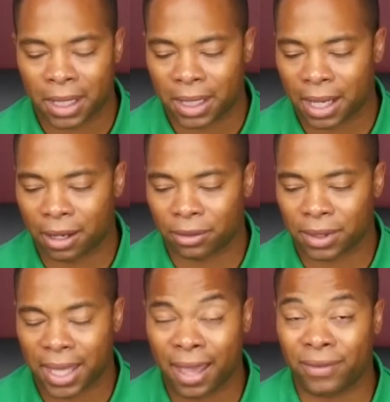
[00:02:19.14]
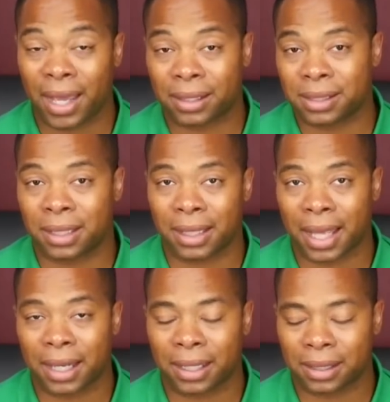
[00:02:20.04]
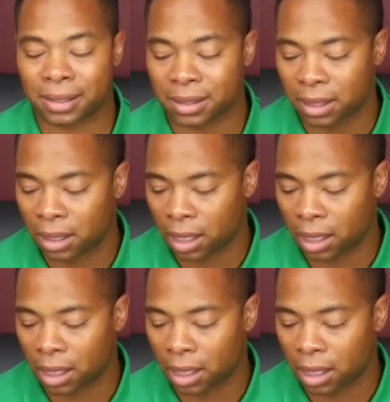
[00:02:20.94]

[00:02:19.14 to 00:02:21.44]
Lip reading: Now, the caveats to that is,